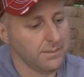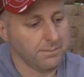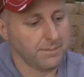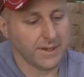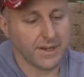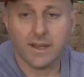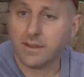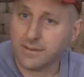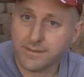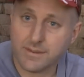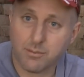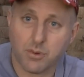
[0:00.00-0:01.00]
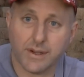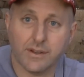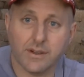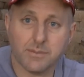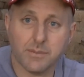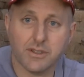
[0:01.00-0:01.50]
But yeah, it's a pretty
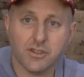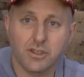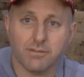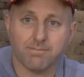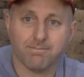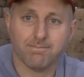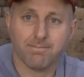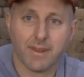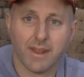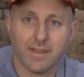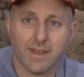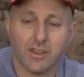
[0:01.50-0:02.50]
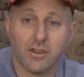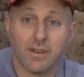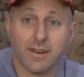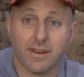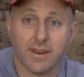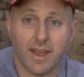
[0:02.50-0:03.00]
nice bow to shoot. Thank
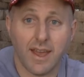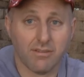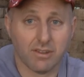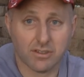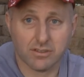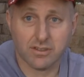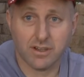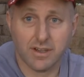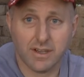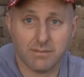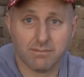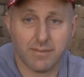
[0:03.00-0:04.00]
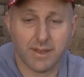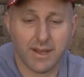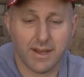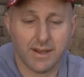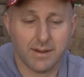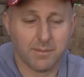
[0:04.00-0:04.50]
you. Have a good time
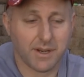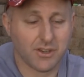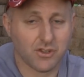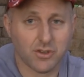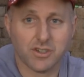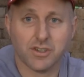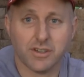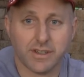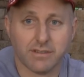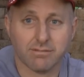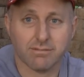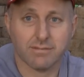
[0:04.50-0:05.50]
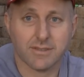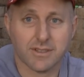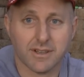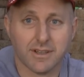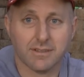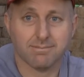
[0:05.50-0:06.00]
and enjoy shooting.
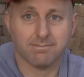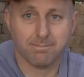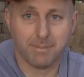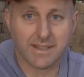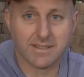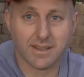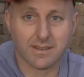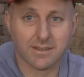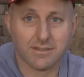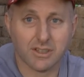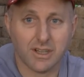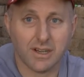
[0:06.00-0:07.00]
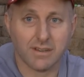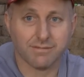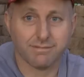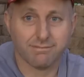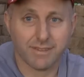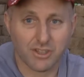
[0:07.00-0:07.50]
So basics of life.
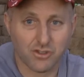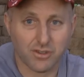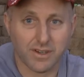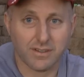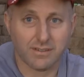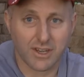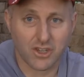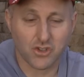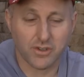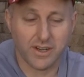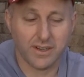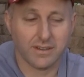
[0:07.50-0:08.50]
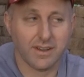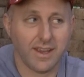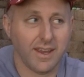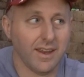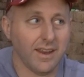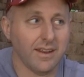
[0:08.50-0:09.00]
Enjoy it
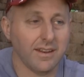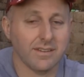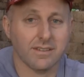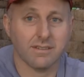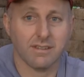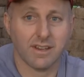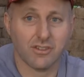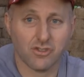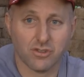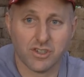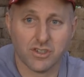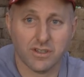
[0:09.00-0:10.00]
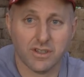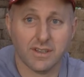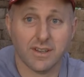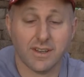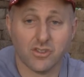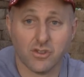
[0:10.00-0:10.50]
and enjoy
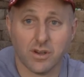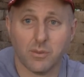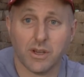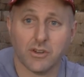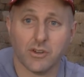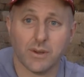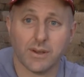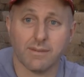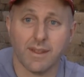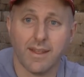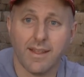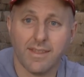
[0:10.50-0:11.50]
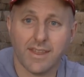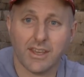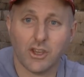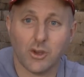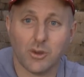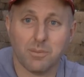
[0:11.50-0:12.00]
shooting and enjoy what you're doing.
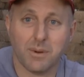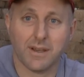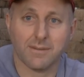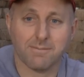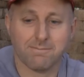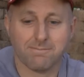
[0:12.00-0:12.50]
Thank you. Bye.